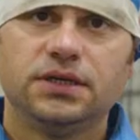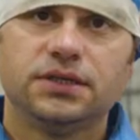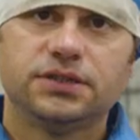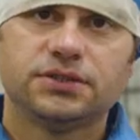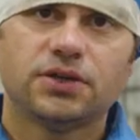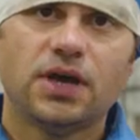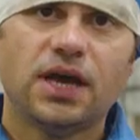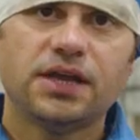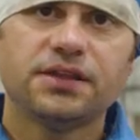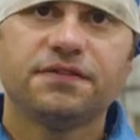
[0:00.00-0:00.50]

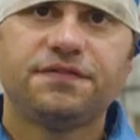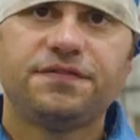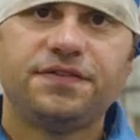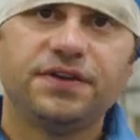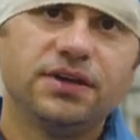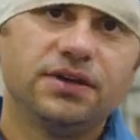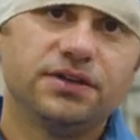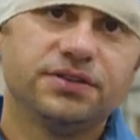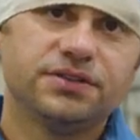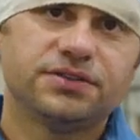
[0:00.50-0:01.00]
So out in the
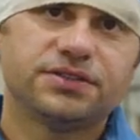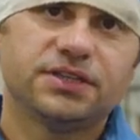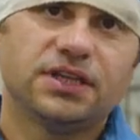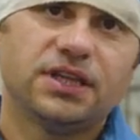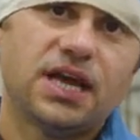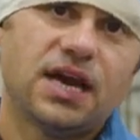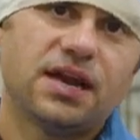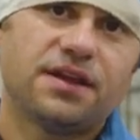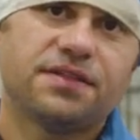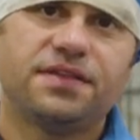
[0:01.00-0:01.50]
field, there's a
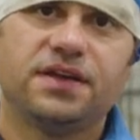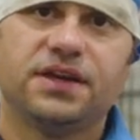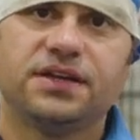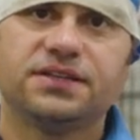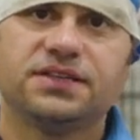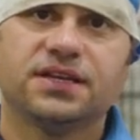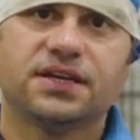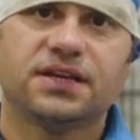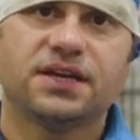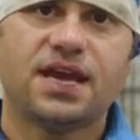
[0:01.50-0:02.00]
lot of
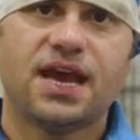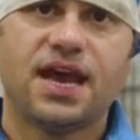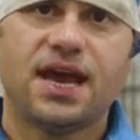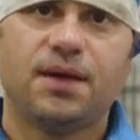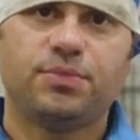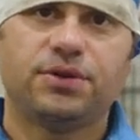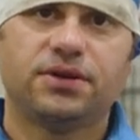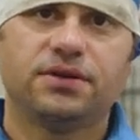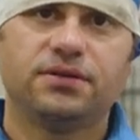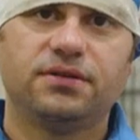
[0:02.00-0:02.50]
things that can
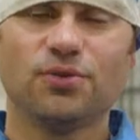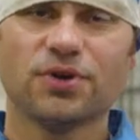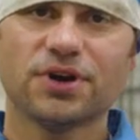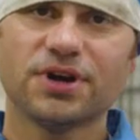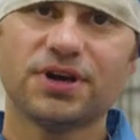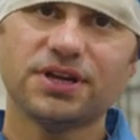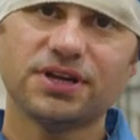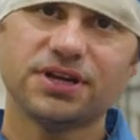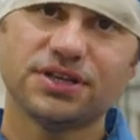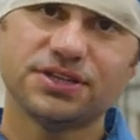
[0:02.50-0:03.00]
happen. We're
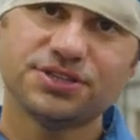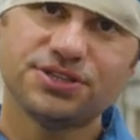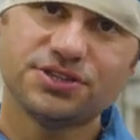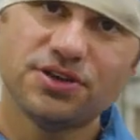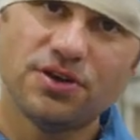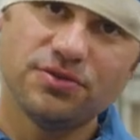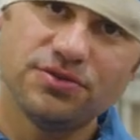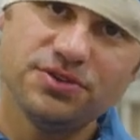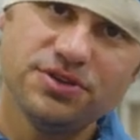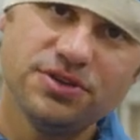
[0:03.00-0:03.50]
gonna
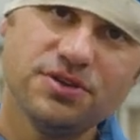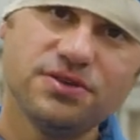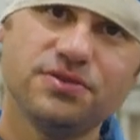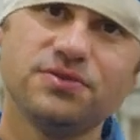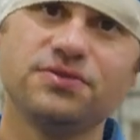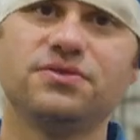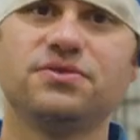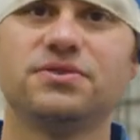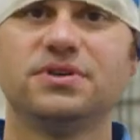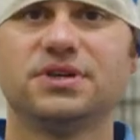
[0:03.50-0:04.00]
show
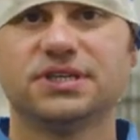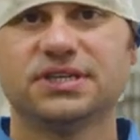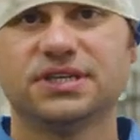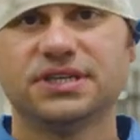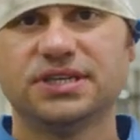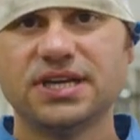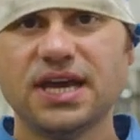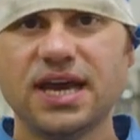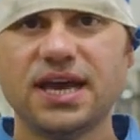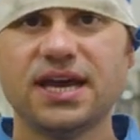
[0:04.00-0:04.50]
you
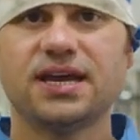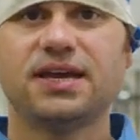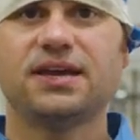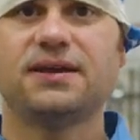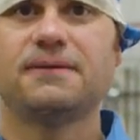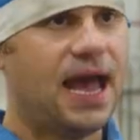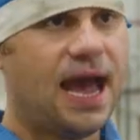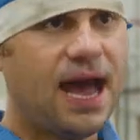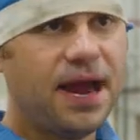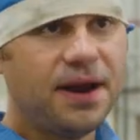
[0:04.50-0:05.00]

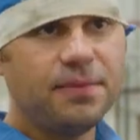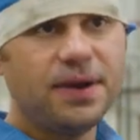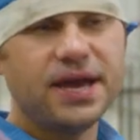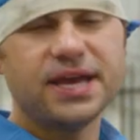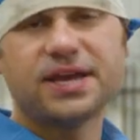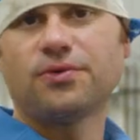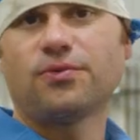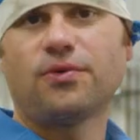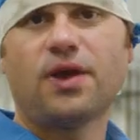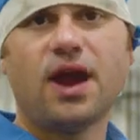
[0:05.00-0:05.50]
today how to
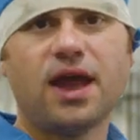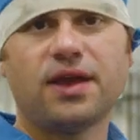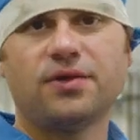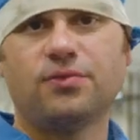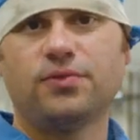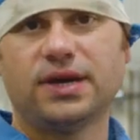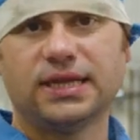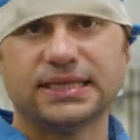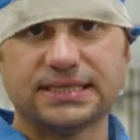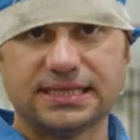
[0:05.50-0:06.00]
make it right
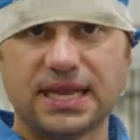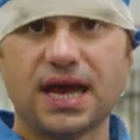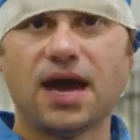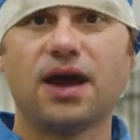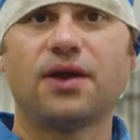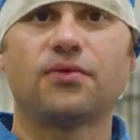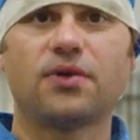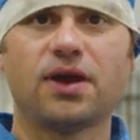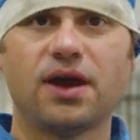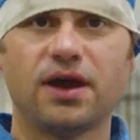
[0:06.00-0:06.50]
when it's
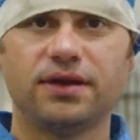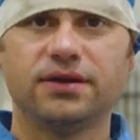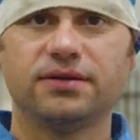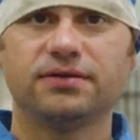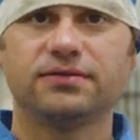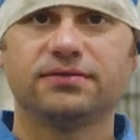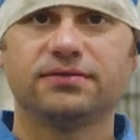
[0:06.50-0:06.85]
not right.